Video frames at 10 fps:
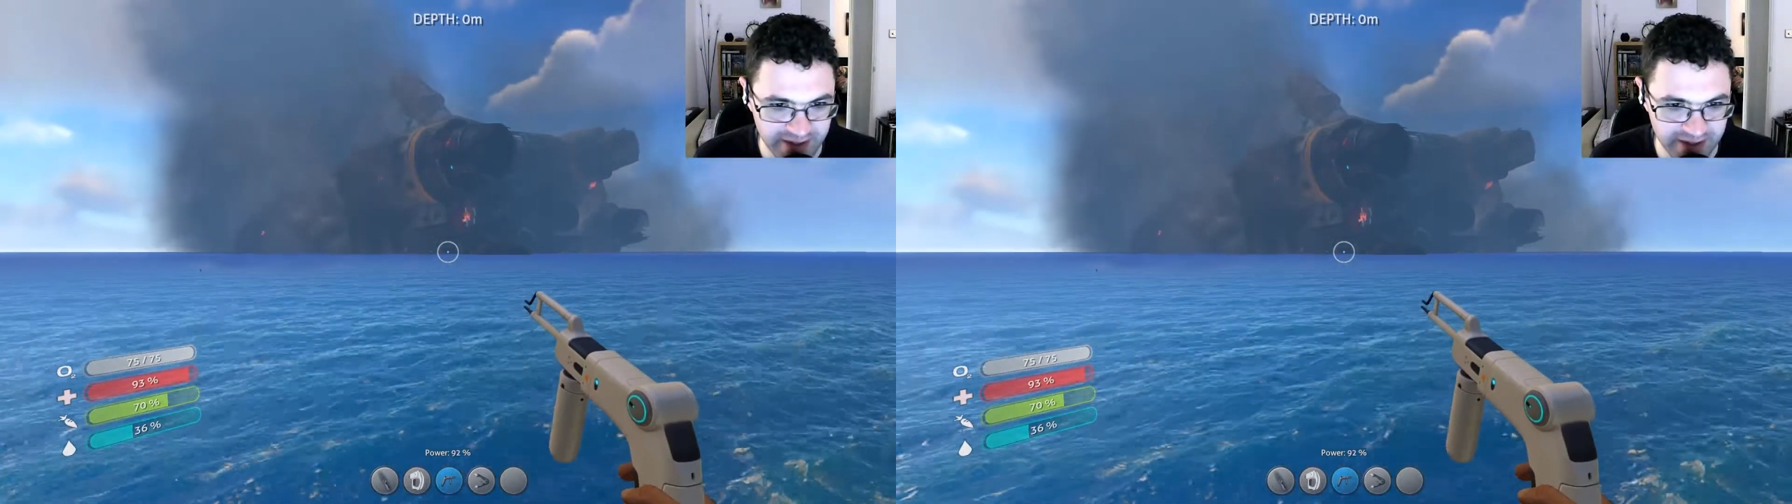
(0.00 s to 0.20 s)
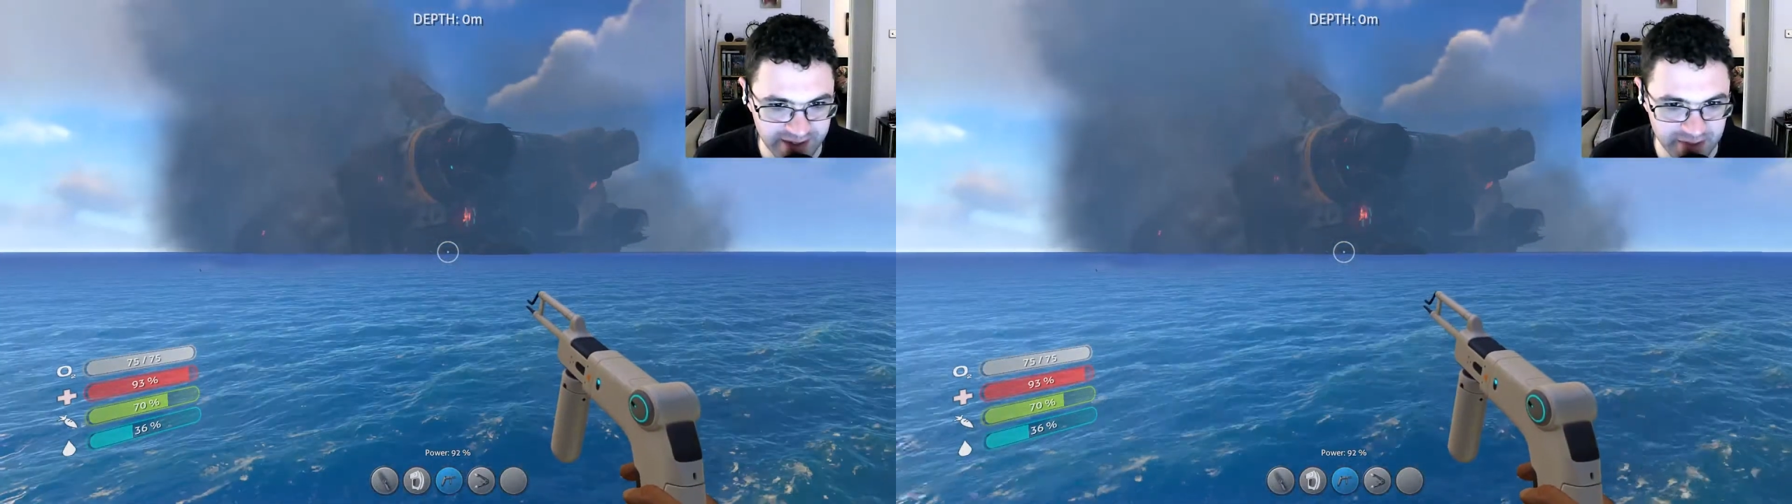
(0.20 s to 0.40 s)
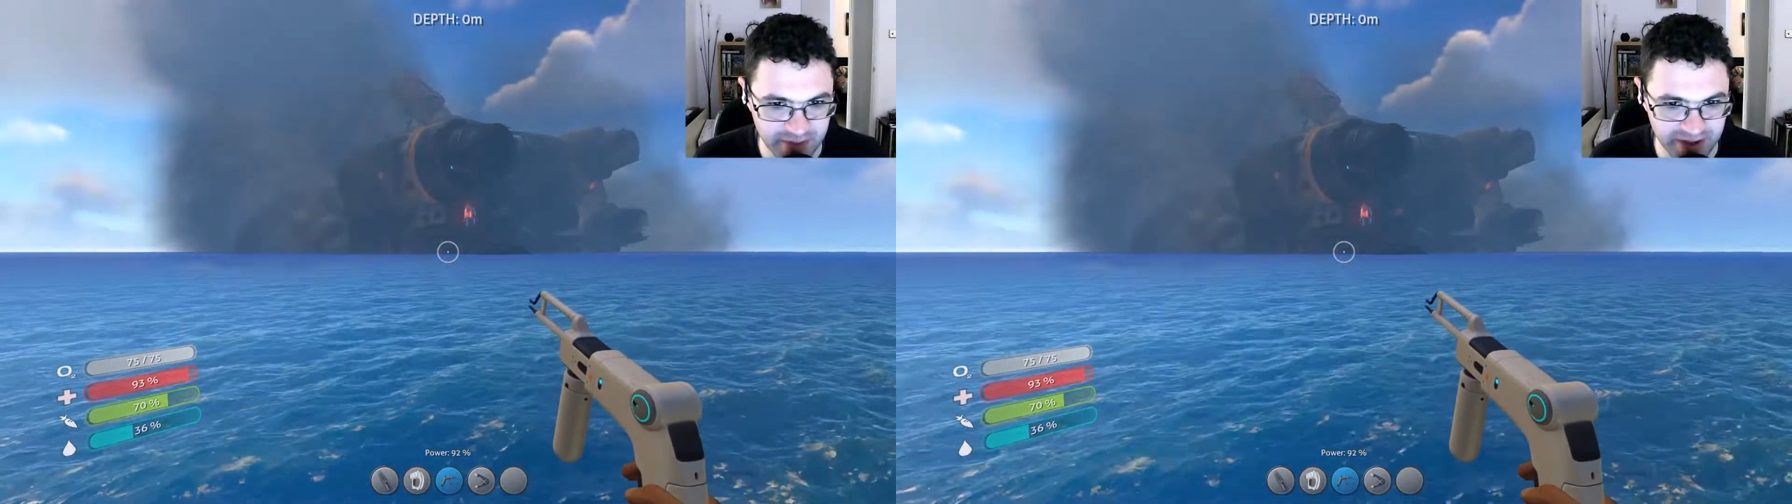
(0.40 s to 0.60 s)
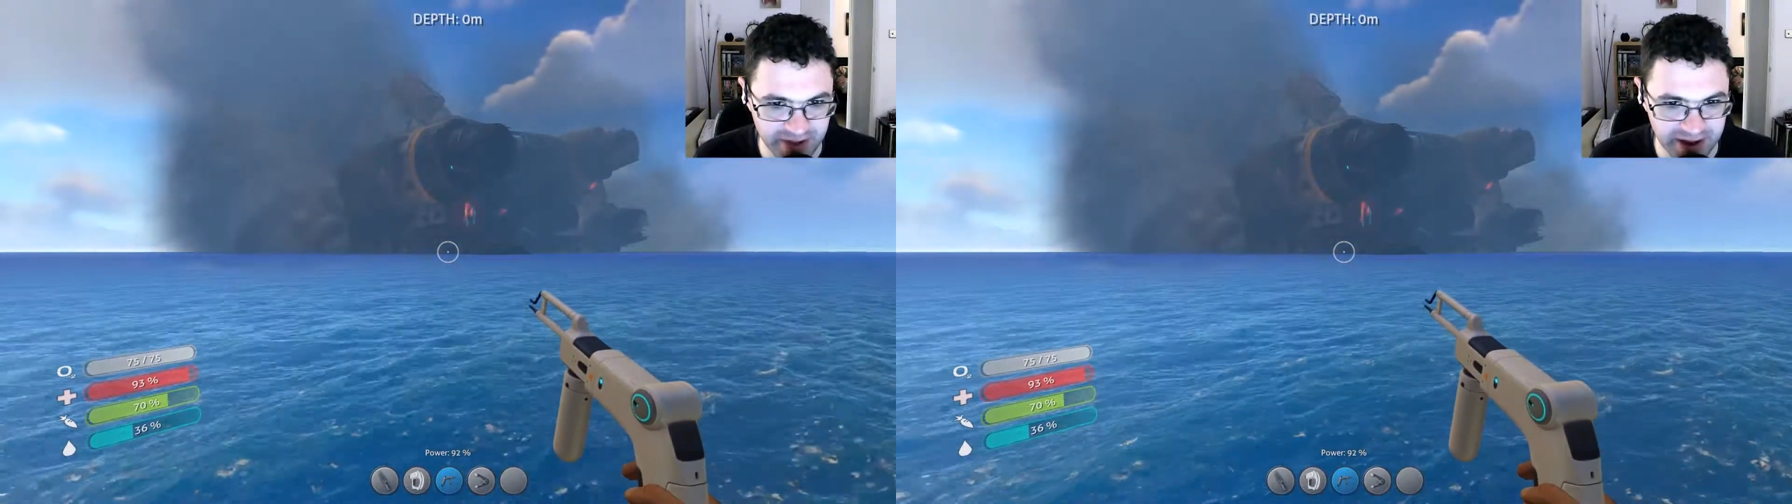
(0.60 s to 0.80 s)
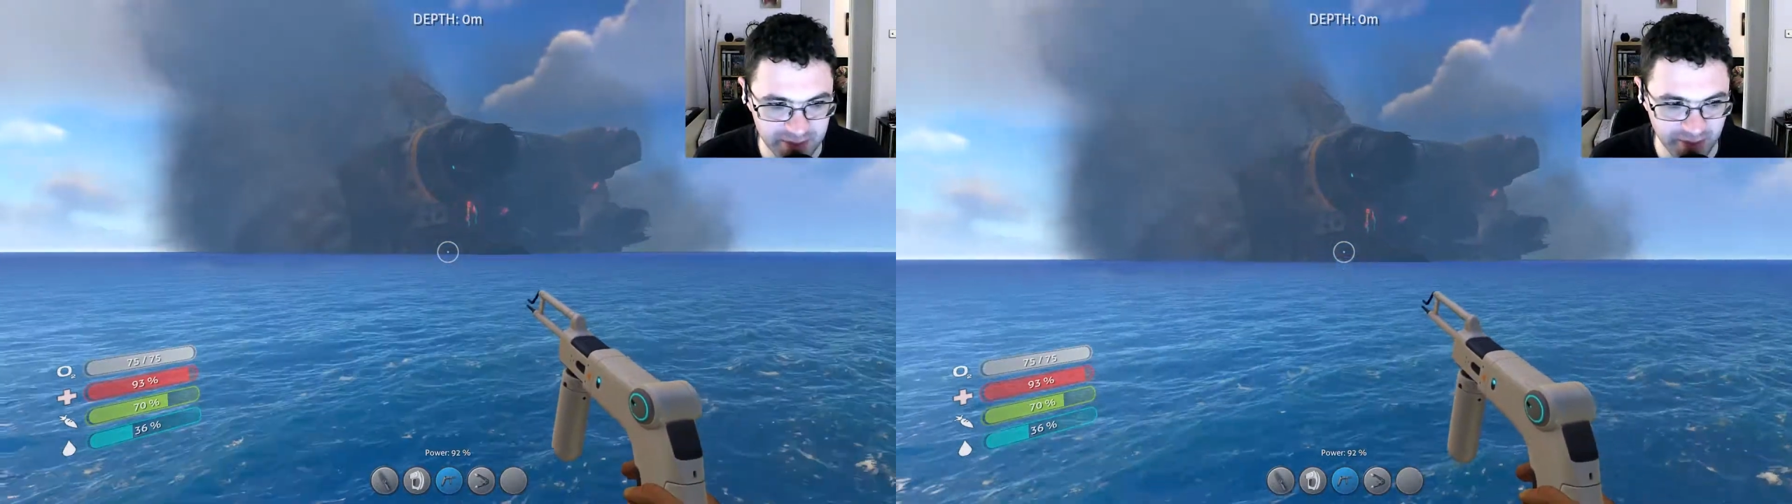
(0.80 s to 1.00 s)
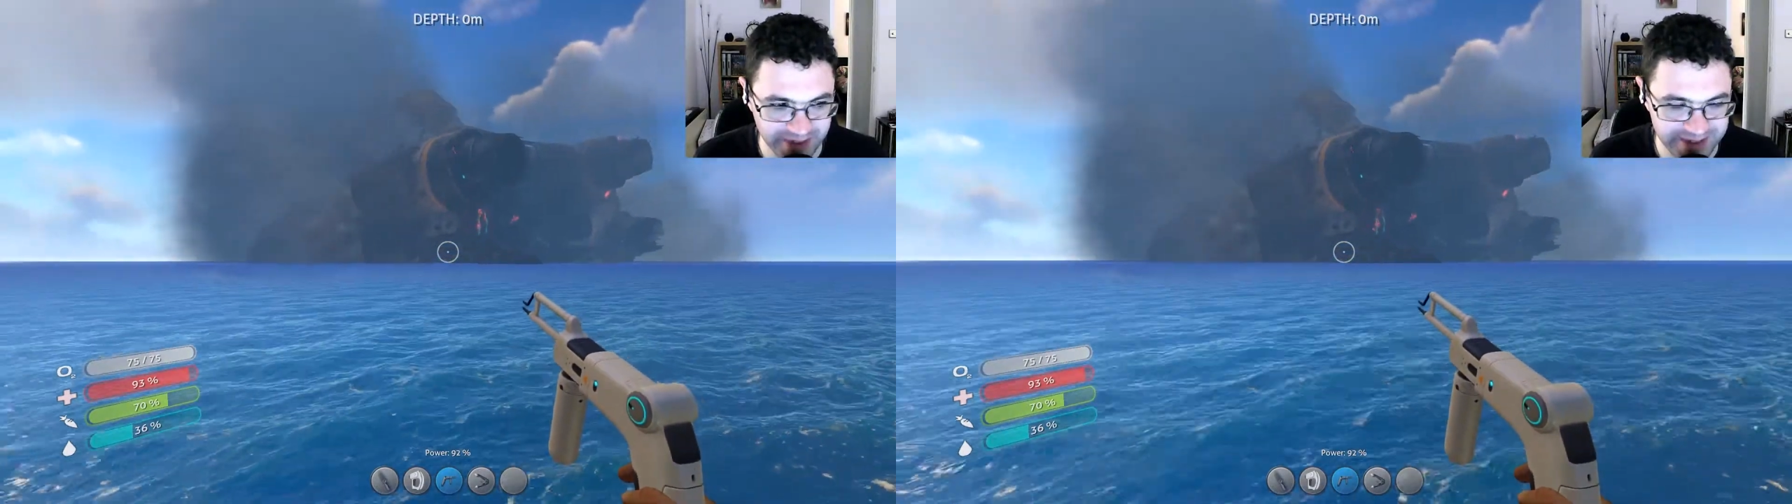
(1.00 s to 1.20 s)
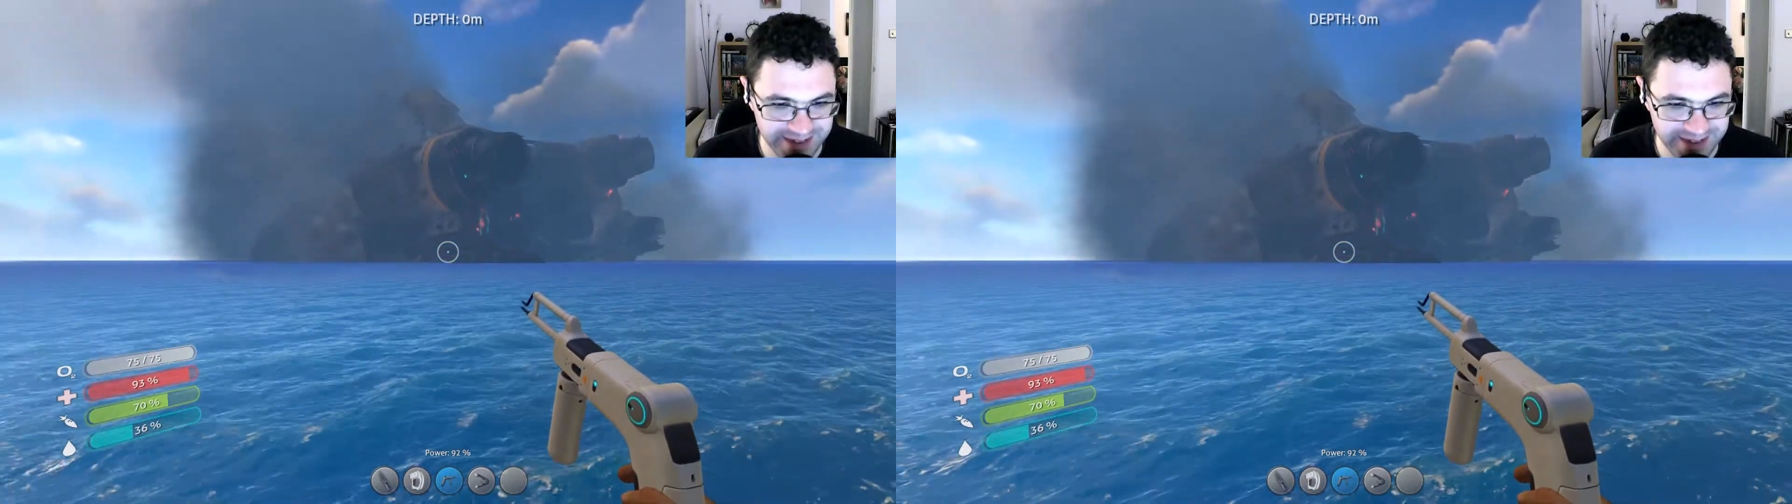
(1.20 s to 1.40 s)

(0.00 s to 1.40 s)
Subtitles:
at this particular point.